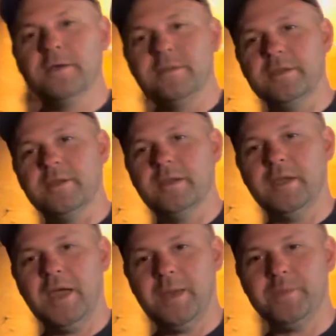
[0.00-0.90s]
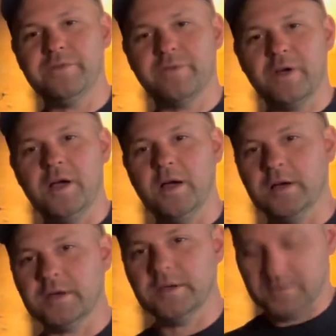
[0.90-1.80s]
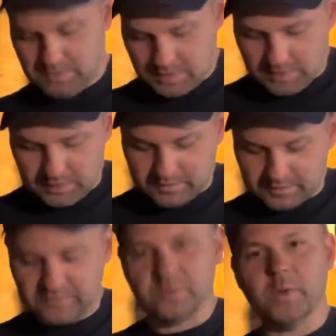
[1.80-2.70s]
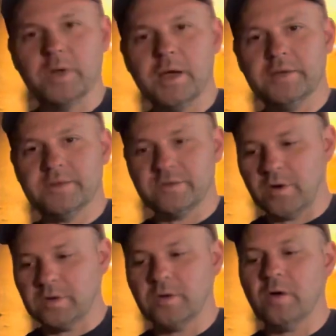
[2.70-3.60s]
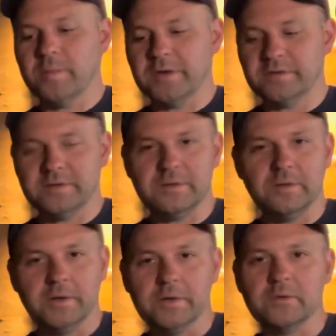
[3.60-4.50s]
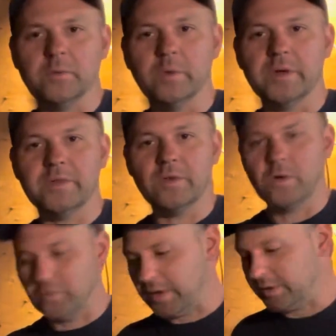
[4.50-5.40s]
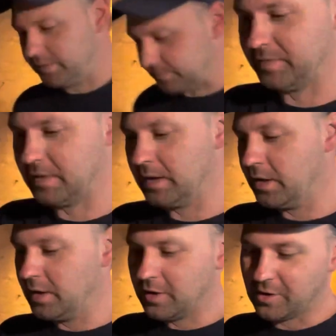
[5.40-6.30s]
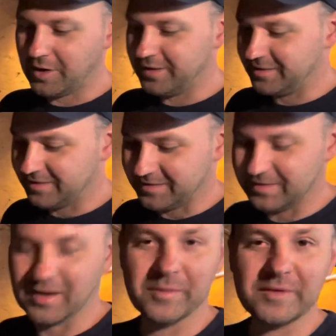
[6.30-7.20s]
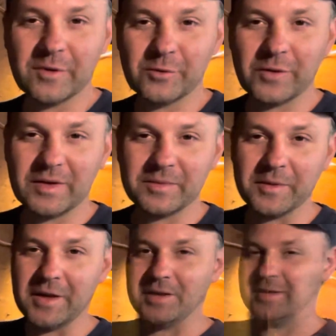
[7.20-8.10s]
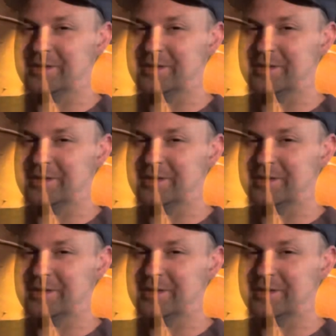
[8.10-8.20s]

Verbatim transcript: The Happy Frog. This is what I started all my seedlings with already. All right, time to start transplanting.